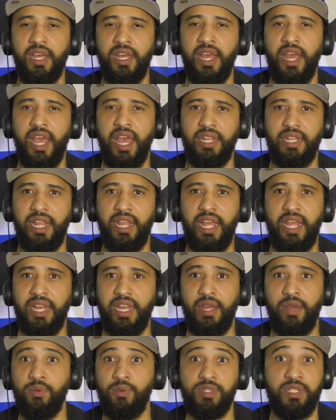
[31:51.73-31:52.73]
and then
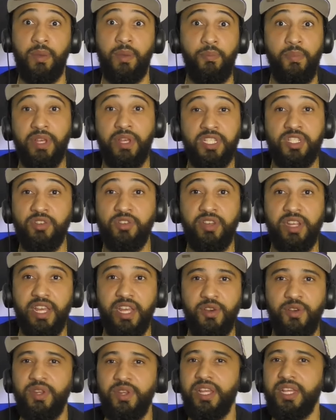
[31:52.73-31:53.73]
it was a mystery
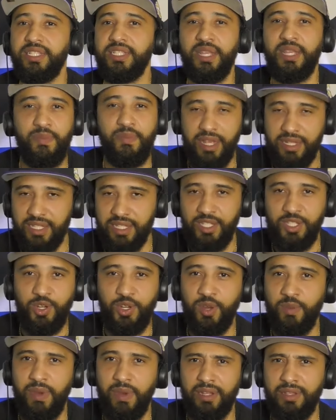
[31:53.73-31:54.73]
illness. He makes a
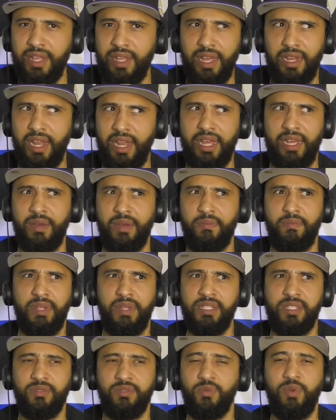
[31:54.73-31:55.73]
joke about that, like a
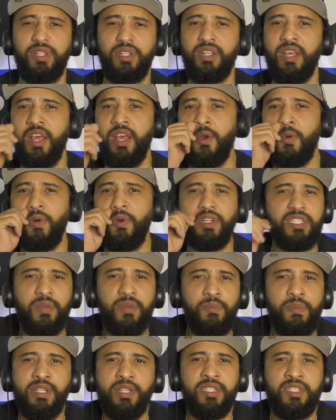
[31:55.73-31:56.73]
mystery what what's a
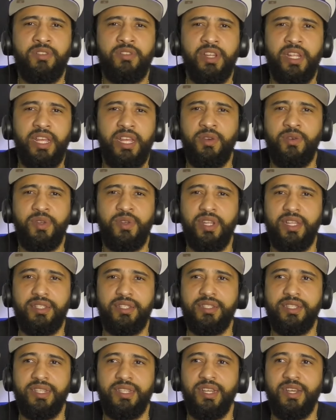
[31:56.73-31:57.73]
mystery
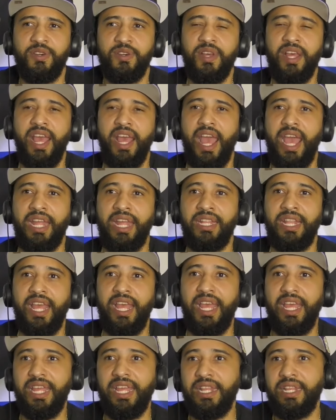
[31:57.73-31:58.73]
illness, you know? And
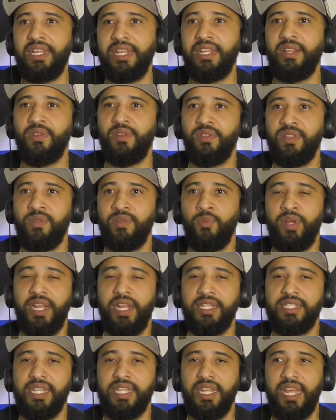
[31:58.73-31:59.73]
then when they
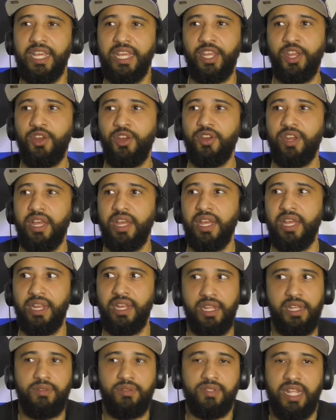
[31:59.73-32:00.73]
said they cured it, and
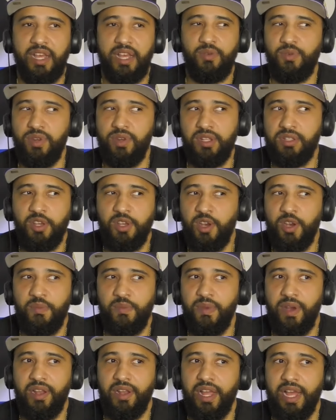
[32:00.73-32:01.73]
he was like, What are you talking
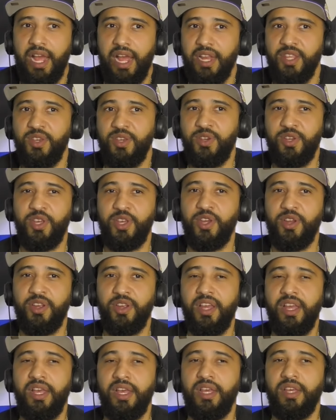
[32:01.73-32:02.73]
about? Like, how do you cure
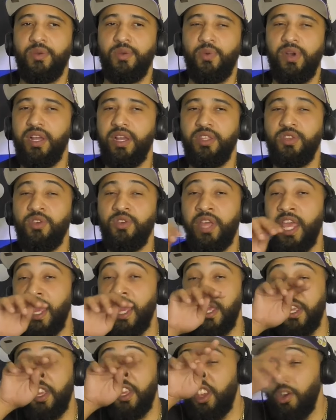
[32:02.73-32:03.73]
what you
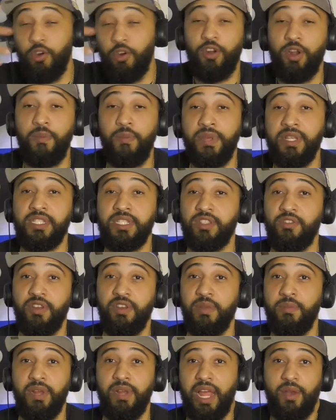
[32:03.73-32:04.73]
can't cure a mystery,
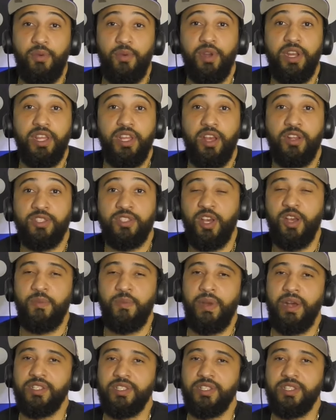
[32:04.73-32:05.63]
but like what are y'all talking about?